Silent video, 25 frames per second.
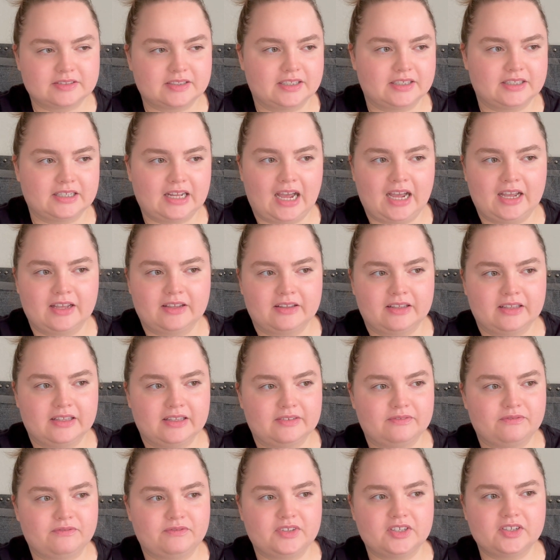And
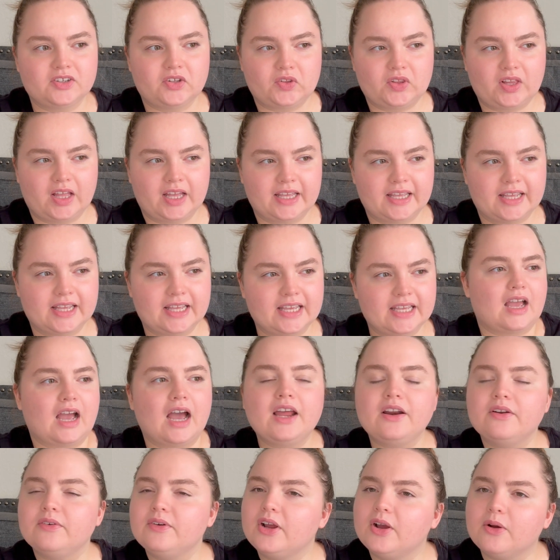I feel like,
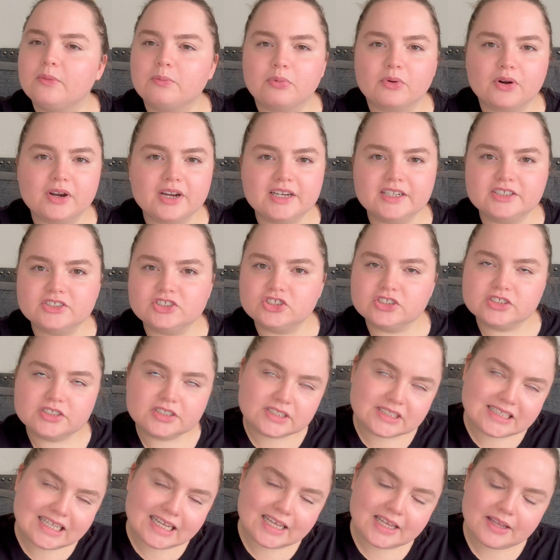I don't know, Brynn is
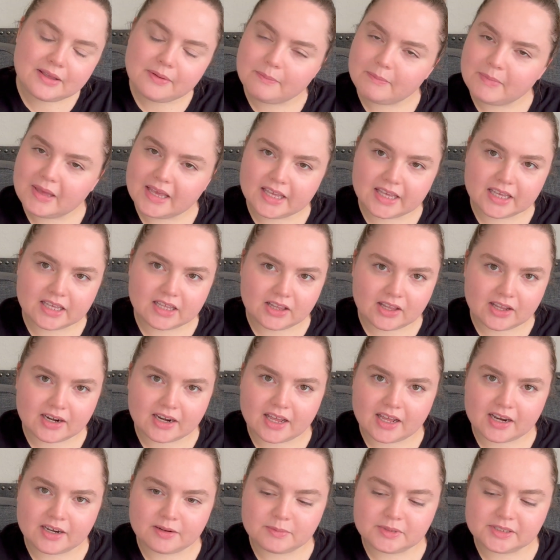just making a lot
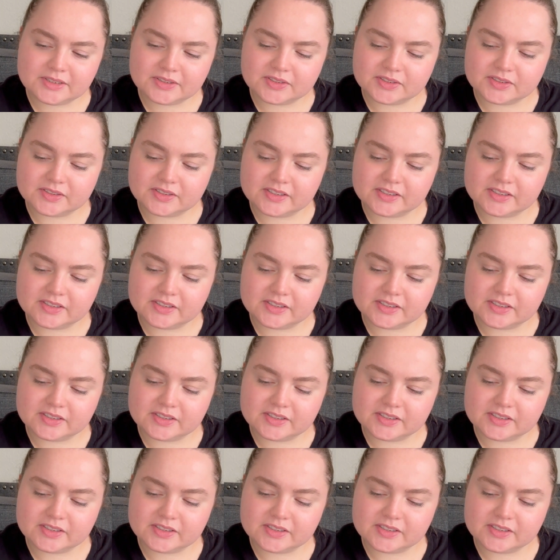of enemies this